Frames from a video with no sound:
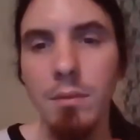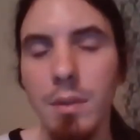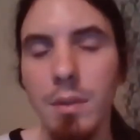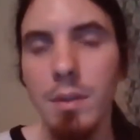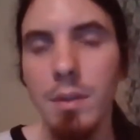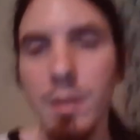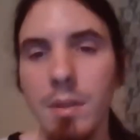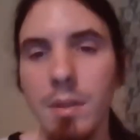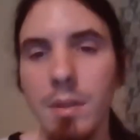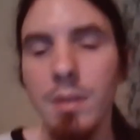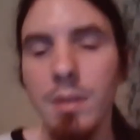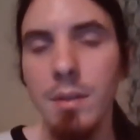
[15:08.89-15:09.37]

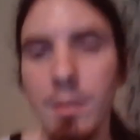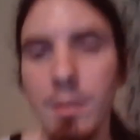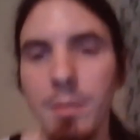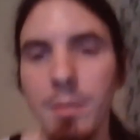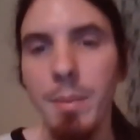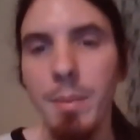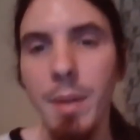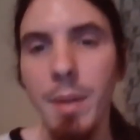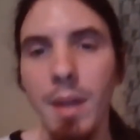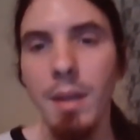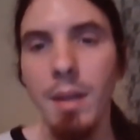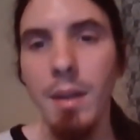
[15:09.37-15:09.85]
Just
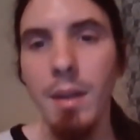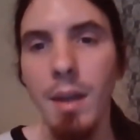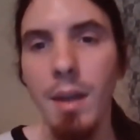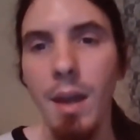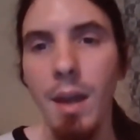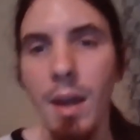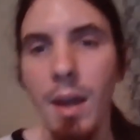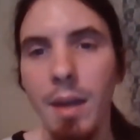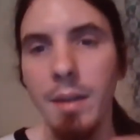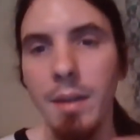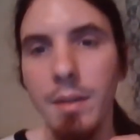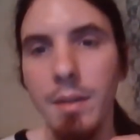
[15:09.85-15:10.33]
be like,
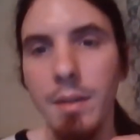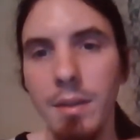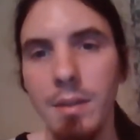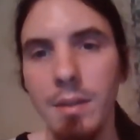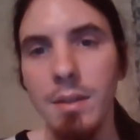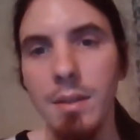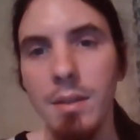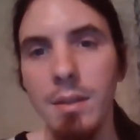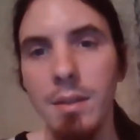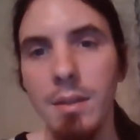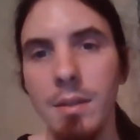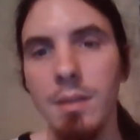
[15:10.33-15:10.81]
yeah,
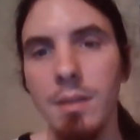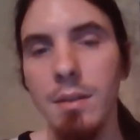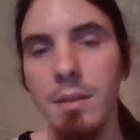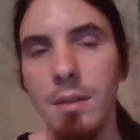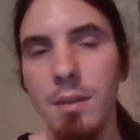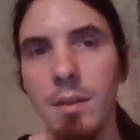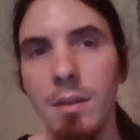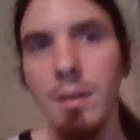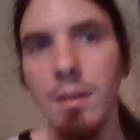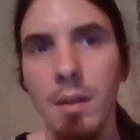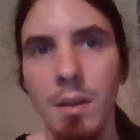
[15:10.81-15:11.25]
this is